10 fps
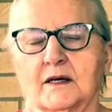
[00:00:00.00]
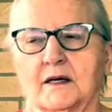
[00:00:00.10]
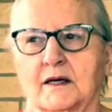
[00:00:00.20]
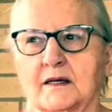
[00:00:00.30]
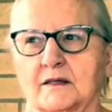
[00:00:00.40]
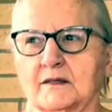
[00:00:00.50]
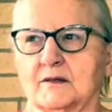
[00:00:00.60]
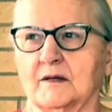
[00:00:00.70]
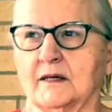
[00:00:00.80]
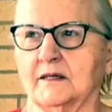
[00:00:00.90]
And so
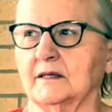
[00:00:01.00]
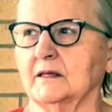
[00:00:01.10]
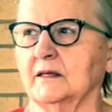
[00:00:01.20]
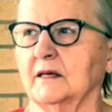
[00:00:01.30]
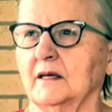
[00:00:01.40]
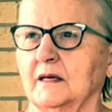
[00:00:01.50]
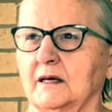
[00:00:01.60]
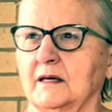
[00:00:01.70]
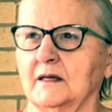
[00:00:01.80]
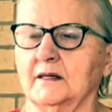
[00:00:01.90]
I did.
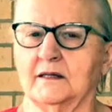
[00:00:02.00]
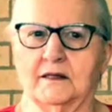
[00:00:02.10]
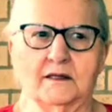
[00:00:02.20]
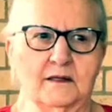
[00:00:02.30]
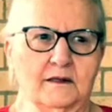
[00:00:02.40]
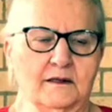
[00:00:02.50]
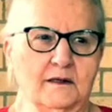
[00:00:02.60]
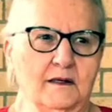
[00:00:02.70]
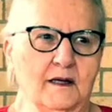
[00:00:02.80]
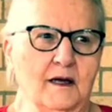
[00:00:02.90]
And then,
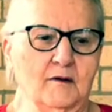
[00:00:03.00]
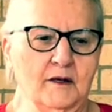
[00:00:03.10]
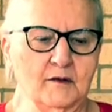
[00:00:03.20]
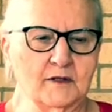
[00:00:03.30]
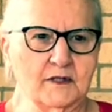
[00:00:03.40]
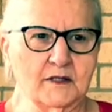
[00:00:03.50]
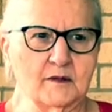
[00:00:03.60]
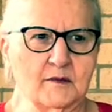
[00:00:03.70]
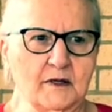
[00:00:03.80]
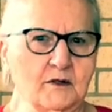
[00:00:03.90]
well, he was there
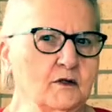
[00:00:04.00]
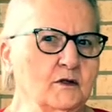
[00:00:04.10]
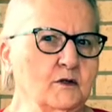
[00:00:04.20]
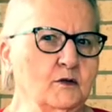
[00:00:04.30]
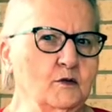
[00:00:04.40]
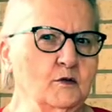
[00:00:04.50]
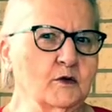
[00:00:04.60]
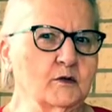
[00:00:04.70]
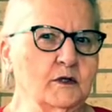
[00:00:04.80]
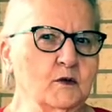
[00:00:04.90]
about
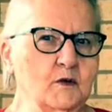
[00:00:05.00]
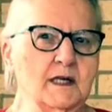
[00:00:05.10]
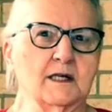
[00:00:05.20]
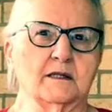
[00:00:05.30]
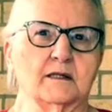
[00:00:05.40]
2-3 weeks